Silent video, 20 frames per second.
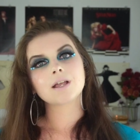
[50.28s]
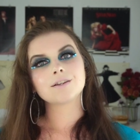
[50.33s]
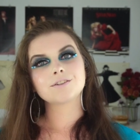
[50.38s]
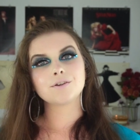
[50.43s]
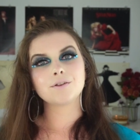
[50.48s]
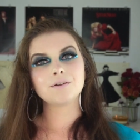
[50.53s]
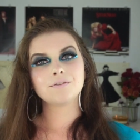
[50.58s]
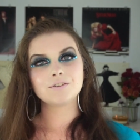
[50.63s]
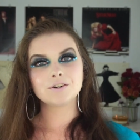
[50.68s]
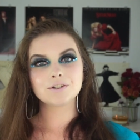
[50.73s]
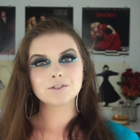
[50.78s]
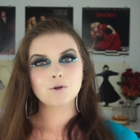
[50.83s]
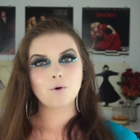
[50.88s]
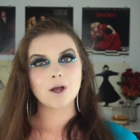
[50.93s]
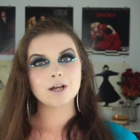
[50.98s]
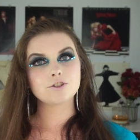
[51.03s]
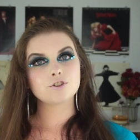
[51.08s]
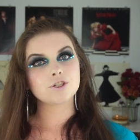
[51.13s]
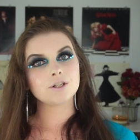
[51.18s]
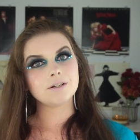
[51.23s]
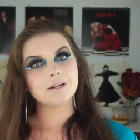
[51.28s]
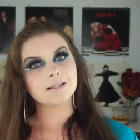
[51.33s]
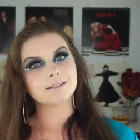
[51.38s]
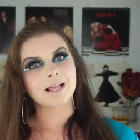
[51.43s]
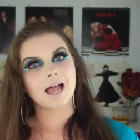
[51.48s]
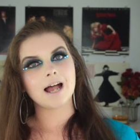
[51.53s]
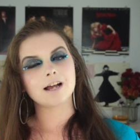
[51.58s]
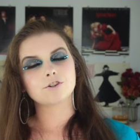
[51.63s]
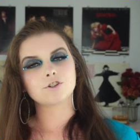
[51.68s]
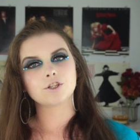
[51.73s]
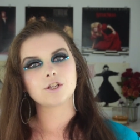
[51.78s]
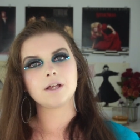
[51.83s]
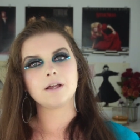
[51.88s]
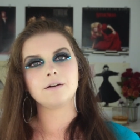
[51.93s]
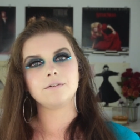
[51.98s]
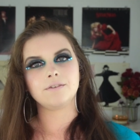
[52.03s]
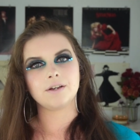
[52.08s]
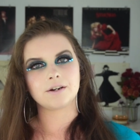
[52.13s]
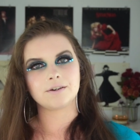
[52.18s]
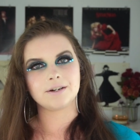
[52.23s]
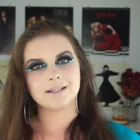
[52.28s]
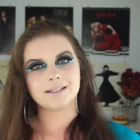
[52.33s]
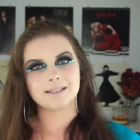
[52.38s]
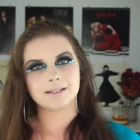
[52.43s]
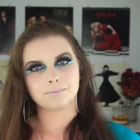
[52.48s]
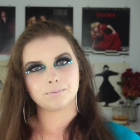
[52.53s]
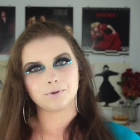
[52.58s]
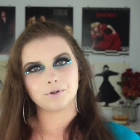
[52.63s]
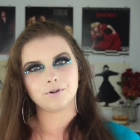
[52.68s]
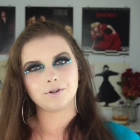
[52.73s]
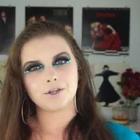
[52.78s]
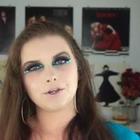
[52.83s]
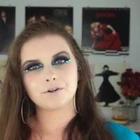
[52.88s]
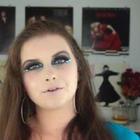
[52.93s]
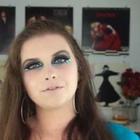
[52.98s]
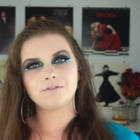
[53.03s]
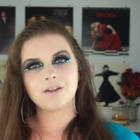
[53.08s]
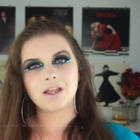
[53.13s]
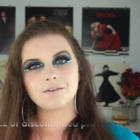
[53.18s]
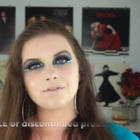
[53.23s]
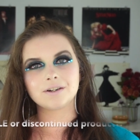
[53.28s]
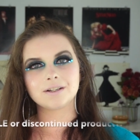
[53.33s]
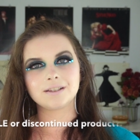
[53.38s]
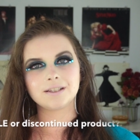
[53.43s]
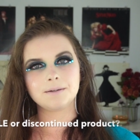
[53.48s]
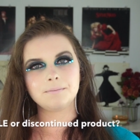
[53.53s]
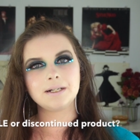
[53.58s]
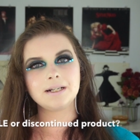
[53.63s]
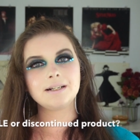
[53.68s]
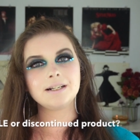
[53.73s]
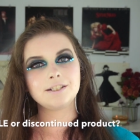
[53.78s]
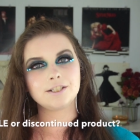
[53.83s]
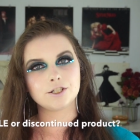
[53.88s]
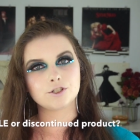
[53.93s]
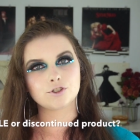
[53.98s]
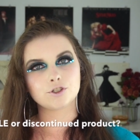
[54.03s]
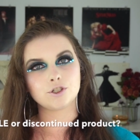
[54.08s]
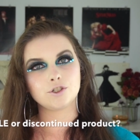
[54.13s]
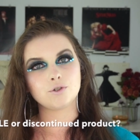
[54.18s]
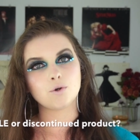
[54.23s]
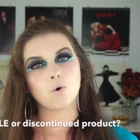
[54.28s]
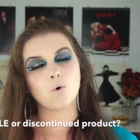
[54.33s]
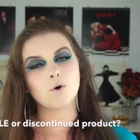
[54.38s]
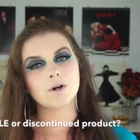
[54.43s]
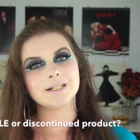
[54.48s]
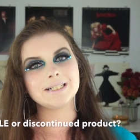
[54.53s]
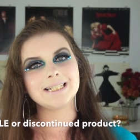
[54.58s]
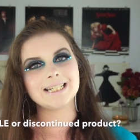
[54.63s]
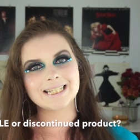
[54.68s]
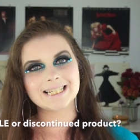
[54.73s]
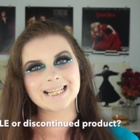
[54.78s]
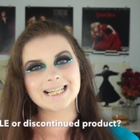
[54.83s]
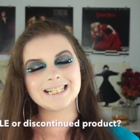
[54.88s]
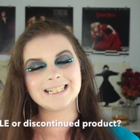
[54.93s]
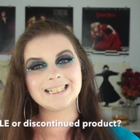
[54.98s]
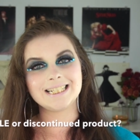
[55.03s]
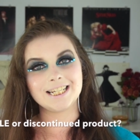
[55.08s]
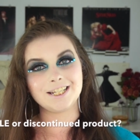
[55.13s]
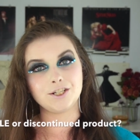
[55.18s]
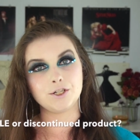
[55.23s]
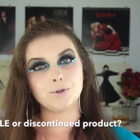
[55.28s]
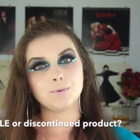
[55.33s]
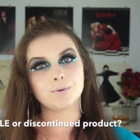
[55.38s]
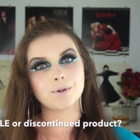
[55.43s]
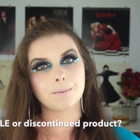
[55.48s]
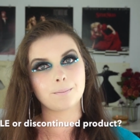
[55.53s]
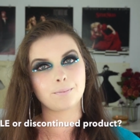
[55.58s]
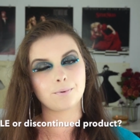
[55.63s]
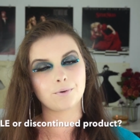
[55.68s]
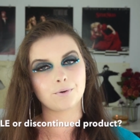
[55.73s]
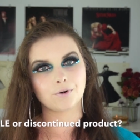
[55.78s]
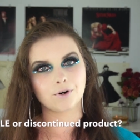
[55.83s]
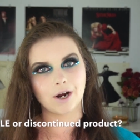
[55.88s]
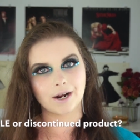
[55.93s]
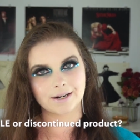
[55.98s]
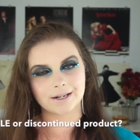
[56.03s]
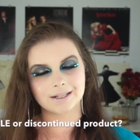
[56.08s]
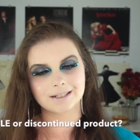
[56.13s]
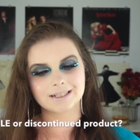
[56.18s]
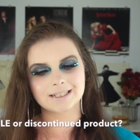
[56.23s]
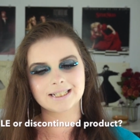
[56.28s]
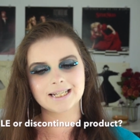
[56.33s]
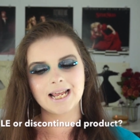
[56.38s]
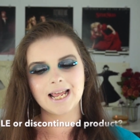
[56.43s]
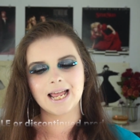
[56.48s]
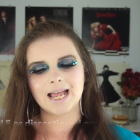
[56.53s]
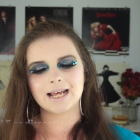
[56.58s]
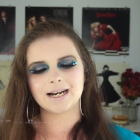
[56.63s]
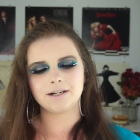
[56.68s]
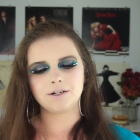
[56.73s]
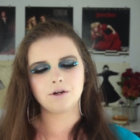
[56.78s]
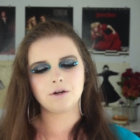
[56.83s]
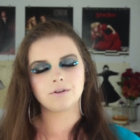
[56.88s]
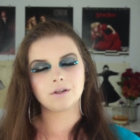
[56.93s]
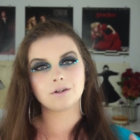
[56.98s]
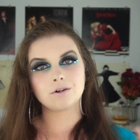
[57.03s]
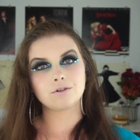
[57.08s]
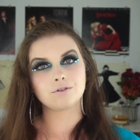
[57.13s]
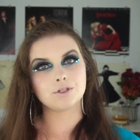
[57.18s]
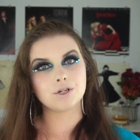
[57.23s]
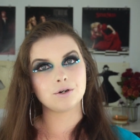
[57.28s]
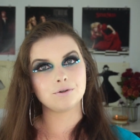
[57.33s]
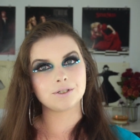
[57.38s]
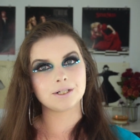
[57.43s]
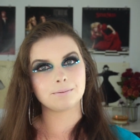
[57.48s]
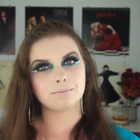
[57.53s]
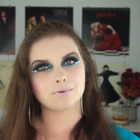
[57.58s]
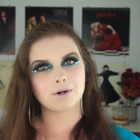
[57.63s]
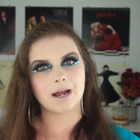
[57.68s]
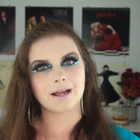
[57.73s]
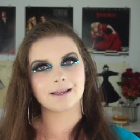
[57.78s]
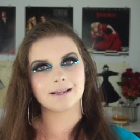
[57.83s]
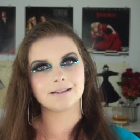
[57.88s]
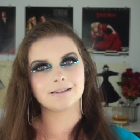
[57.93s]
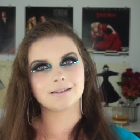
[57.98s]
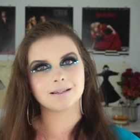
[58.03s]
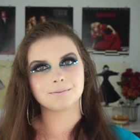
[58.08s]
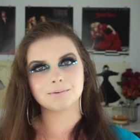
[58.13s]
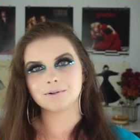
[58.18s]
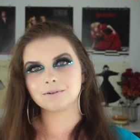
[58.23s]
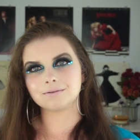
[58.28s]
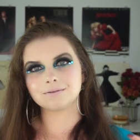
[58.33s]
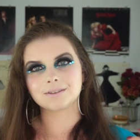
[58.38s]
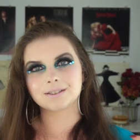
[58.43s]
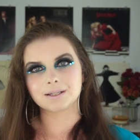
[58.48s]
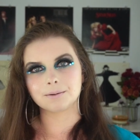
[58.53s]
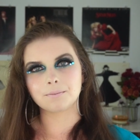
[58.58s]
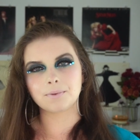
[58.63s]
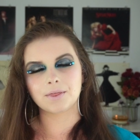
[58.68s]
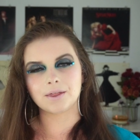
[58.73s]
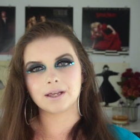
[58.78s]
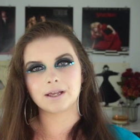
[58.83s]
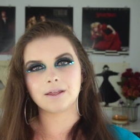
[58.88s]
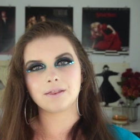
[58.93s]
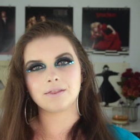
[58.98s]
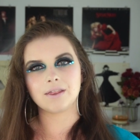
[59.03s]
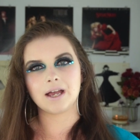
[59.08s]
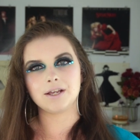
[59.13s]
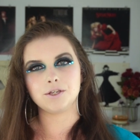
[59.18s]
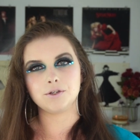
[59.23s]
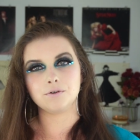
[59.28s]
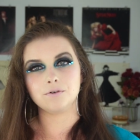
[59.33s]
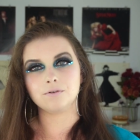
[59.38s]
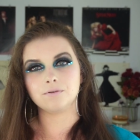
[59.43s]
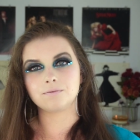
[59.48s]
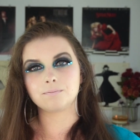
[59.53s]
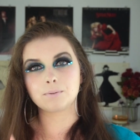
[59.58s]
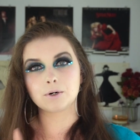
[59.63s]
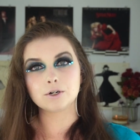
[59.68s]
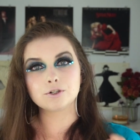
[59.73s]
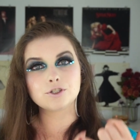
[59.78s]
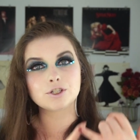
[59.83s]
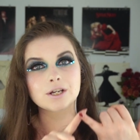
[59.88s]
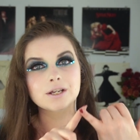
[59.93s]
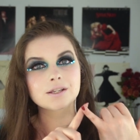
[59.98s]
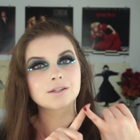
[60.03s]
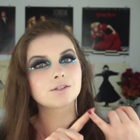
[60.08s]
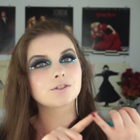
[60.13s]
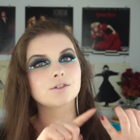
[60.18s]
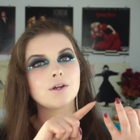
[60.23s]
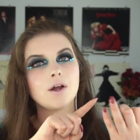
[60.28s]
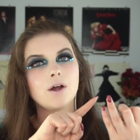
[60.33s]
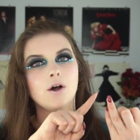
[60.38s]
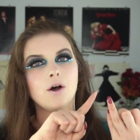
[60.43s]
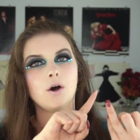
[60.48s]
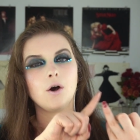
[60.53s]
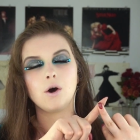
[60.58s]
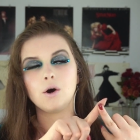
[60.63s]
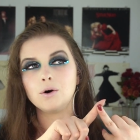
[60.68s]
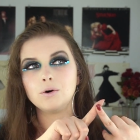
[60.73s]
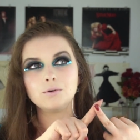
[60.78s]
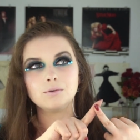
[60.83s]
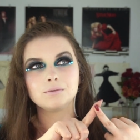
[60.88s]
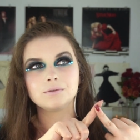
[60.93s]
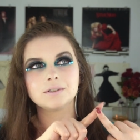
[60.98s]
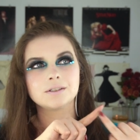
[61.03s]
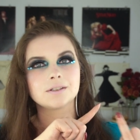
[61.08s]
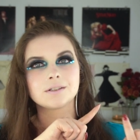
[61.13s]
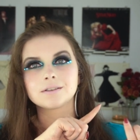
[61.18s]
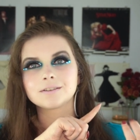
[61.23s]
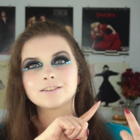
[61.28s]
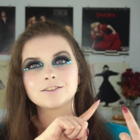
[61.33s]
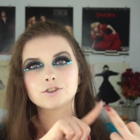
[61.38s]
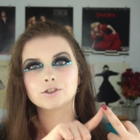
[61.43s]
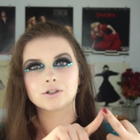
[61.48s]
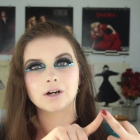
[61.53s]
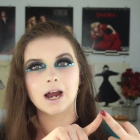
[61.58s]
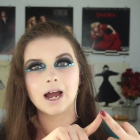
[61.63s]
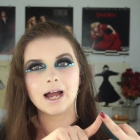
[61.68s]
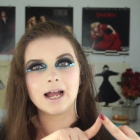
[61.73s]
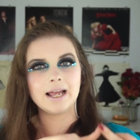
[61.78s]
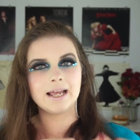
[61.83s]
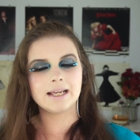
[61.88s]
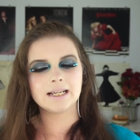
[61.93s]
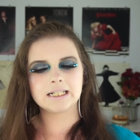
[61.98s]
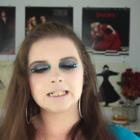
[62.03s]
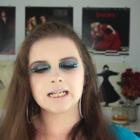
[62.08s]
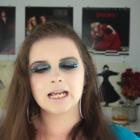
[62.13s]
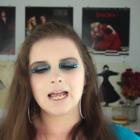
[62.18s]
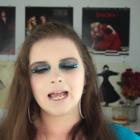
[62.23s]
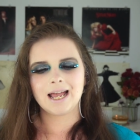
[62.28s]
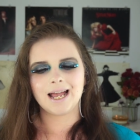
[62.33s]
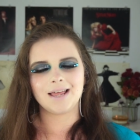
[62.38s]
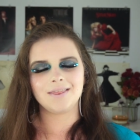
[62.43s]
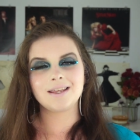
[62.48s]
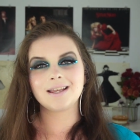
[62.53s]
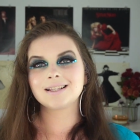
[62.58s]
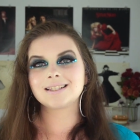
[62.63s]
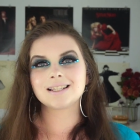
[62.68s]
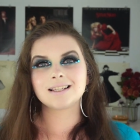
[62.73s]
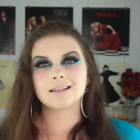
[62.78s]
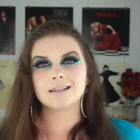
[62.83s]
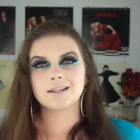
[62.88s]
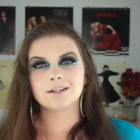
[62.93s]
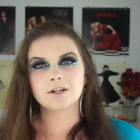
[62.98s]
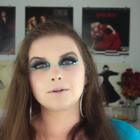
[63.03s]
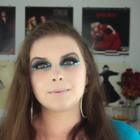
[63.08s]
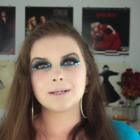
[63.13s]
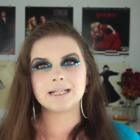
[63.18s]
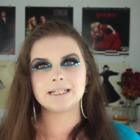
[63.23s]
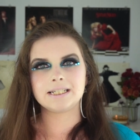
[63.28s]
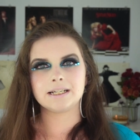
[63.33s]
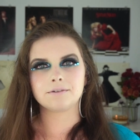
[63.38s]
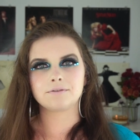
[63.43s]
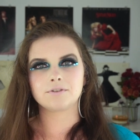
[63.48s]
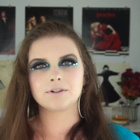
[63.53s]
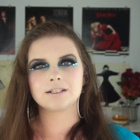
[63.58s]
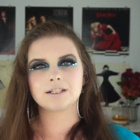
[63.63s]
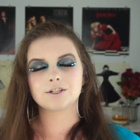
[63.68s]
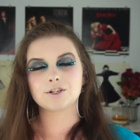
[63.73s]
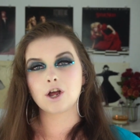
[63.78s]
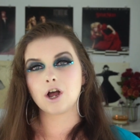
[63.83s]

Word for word: So the first question is actually very simple. Your favorite limited edition or discontinued product. And I do have a little note in brackets about something that you purchased, owned, tried. I think it's a little bit different to